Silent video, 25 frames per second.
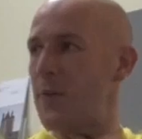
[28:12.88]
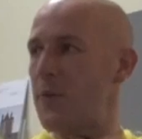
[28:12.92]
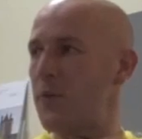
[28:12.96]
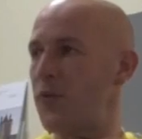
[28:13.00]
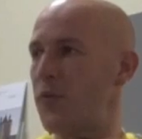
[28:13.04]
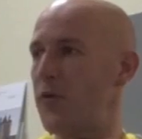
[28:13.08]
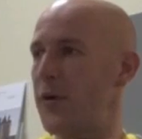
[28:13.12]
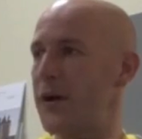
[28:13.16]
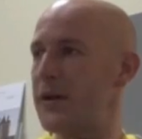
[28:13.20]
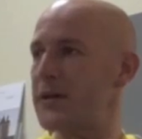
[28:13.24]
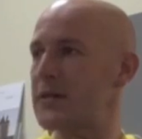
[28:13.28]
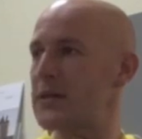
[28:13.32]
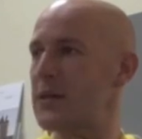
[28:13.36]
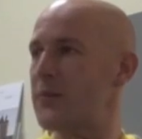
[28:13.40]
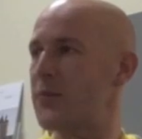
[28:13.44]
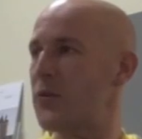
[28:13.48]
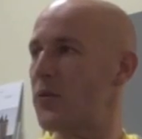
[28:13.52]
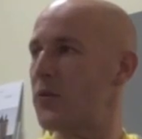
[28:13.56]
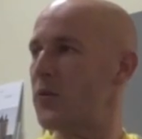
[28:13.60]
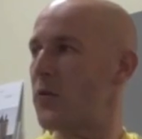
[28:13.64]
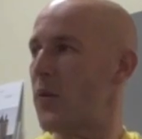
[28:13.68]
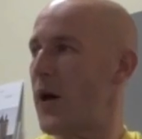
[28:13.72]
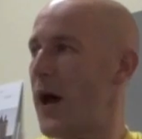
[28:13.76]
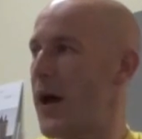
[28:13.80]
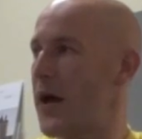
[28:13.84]
a
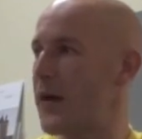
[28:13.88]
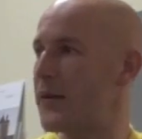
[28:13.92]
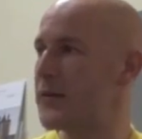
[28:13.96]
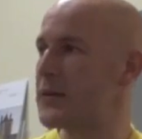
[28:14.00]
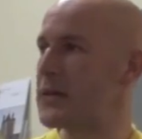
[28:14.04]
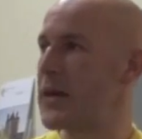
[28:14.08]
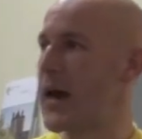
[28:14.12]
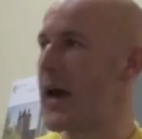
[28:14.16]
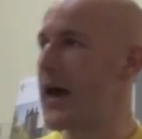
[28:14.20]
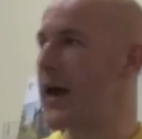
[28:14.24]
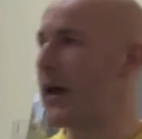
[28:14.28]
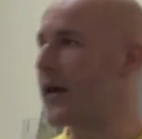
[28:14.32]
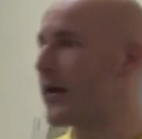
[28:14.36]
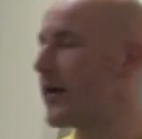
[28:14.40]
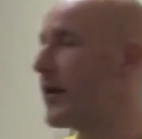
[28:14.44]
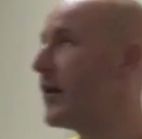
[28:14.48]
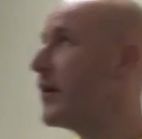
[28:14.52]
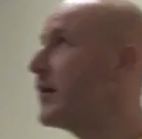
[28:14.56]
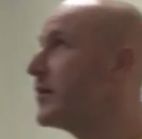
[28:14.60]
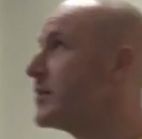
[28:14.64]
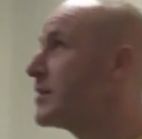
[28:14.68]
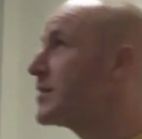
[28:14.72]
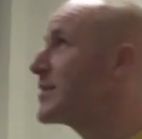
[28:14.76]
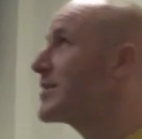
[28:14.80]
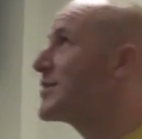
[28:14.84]
principled way of saying,
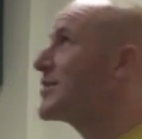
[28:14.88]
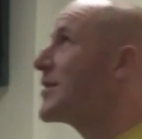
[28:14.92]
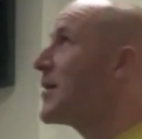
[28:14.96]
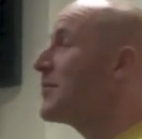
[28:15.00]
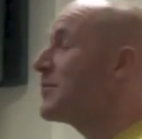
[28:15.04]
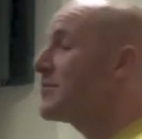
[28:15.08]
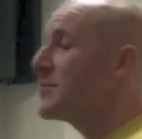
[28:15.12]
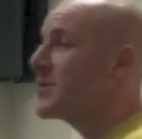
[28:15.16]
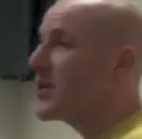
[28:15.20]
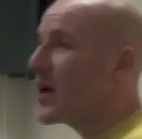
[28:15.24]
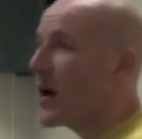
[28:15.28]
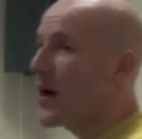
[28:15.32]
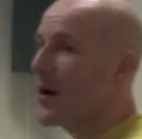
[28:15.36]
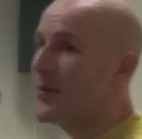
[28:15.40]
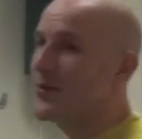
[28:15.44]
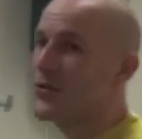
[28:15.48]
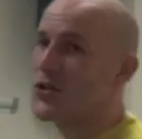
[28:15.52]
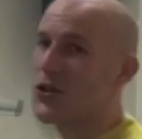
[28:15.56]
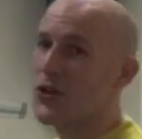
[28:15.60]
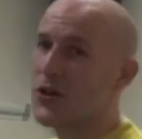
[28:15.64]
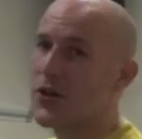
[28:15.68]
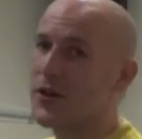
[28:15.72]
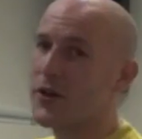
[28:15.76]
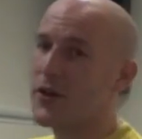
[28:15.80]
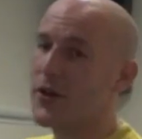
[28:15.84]

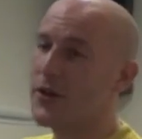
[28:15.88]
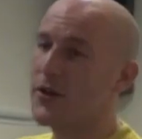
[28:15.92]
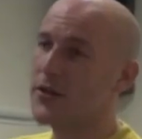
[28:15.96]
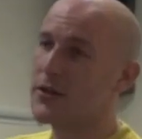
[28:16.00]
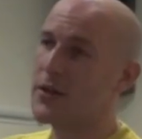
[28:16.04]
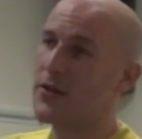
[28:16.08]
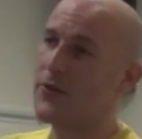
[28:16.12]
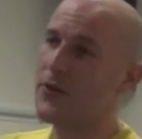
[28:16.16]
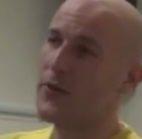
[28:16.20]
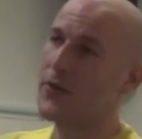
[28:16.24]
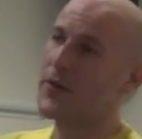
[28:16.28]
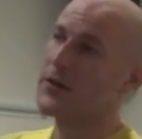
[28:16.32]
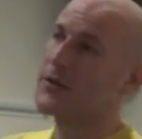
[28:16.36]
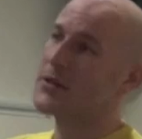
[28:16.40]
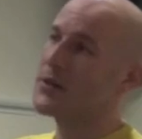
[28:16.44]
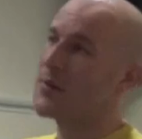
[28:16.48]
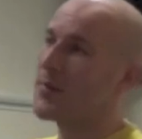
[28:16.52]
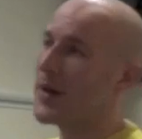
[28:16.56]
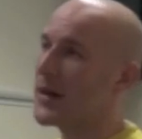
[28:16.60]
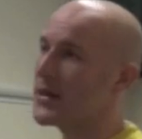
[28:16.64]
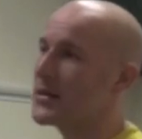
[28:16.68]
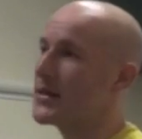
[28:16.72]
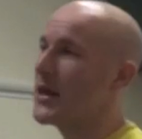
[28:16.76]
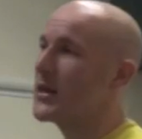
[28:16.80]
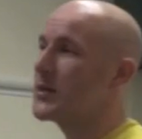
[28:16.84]
sometimes you can use inference the
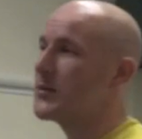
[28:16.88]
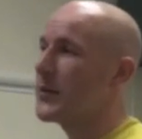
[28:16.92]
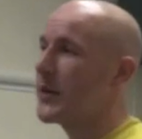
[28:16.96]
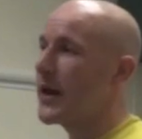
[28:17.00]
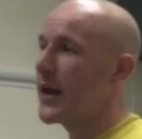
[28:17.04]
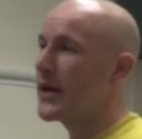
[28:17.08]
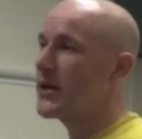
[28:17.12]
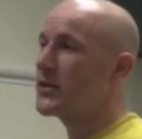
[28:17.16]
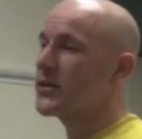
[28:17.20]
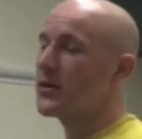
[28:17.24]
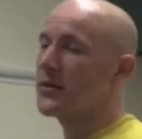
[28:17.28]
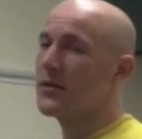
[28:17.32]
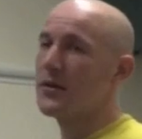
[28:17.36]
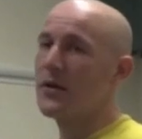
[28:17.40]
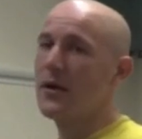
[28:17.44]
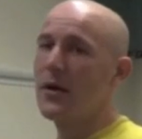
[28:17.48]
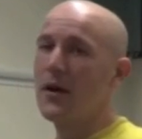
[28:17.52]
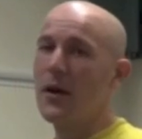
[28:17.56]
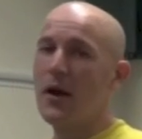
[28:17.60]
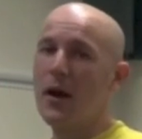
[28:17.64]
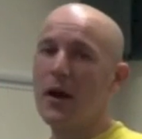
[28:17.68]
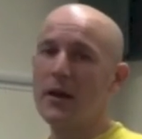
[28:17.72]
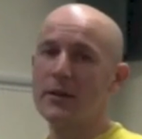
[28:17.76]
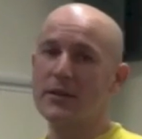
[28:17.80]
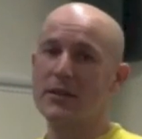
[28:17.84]
best explanation,
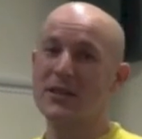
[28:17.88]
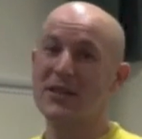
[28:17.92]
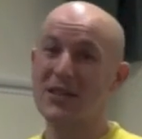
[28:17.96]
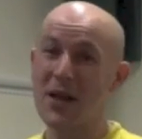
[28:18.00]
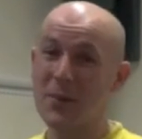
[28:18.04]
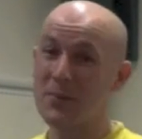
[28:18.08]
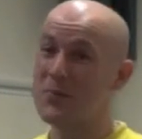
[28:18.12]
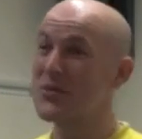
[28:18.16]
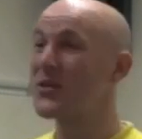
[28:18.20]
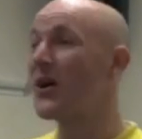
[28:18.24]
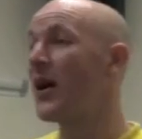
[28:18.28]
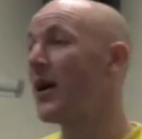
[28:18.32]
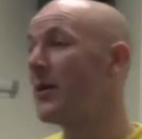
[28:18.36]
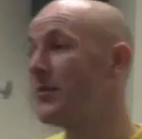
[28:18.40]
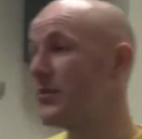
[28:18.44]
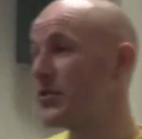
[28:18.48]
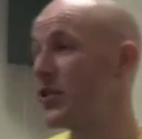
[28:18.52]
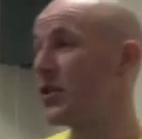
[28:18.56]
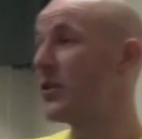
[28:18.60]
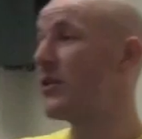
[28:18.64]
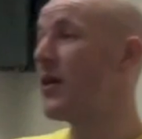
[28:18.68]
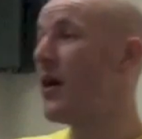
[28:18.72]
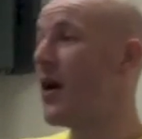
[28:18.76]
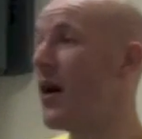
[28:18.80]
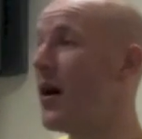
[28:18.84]
and sometimes
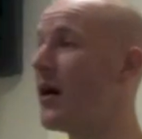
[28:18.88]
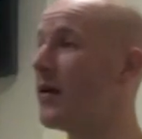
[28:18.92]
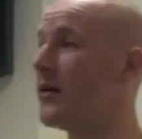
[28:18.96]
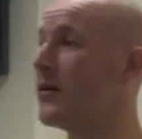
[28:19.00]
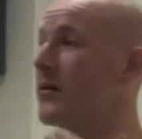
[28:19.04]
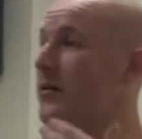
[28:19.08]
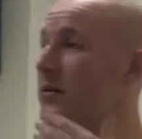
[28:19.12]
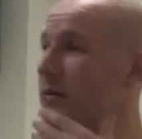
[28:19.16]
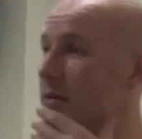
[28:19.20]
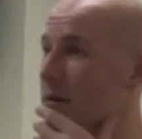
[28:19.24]
you can't.